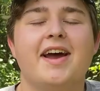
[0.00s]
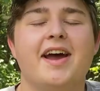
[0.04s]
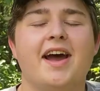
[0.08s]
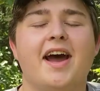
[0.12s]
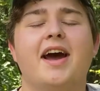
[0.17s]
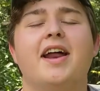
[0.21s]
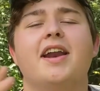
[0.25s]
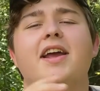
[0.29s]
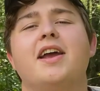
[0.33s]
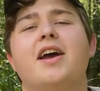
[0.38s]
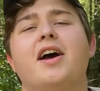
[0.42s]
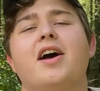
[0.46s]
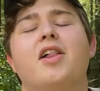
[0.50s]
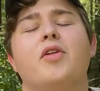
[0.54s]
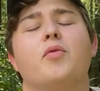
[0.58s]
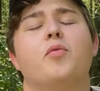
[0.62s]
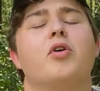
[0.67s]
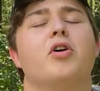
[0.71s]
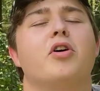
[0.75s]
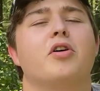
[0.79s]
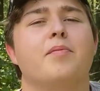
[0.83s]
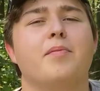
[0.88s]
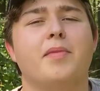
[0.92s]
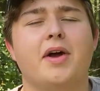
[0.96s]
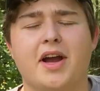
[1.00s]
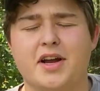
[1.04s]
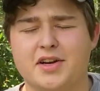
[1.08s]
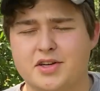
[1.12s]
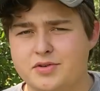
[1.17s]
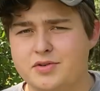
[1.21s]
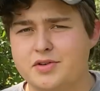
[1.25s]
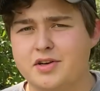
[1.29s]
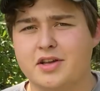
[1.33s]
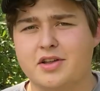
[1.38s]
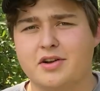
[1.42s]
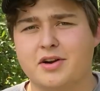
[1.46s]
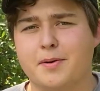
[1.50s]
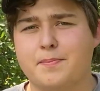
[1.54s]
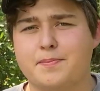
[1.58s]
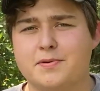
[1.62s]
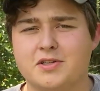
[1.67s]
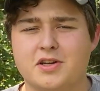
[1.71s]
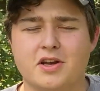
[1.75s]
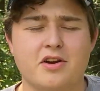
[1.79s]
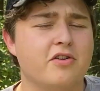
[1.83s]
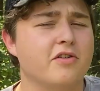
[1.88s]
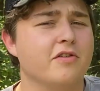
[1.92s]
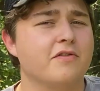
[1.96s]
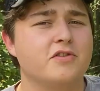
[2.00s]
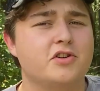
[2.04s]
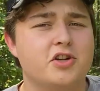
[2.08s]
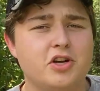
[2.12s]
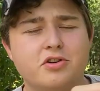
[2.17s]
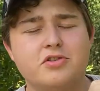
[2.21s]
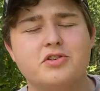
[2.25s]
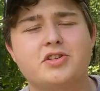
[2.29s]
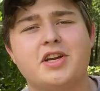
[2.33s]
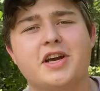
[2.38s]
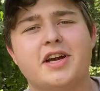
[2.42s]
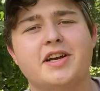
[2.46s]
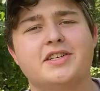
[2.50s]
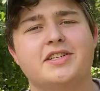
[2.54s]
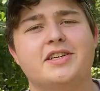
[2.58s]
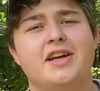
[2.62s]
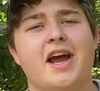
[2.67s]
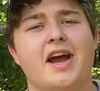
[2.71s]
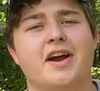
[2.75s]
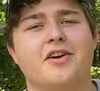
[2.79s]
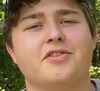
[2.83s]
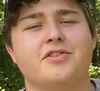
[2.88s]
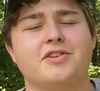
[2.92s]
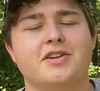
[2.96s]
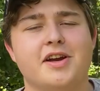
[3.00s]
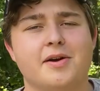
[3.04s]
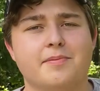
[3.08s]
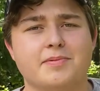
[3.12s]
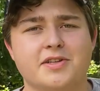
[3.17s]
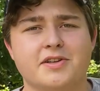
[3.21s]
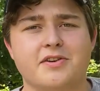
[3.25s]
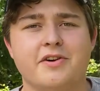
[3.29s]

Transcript: Howdy y'all, and welcome back to another episode of Tuesday's Tackle Tips.